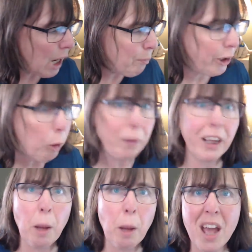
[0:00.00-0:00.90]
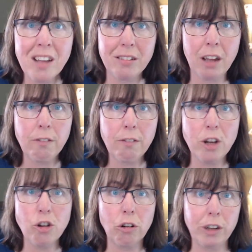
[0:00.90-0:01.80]
I'm going to go pick up my stuff
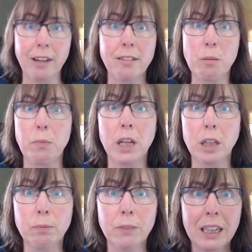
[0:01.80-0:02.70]
and create something.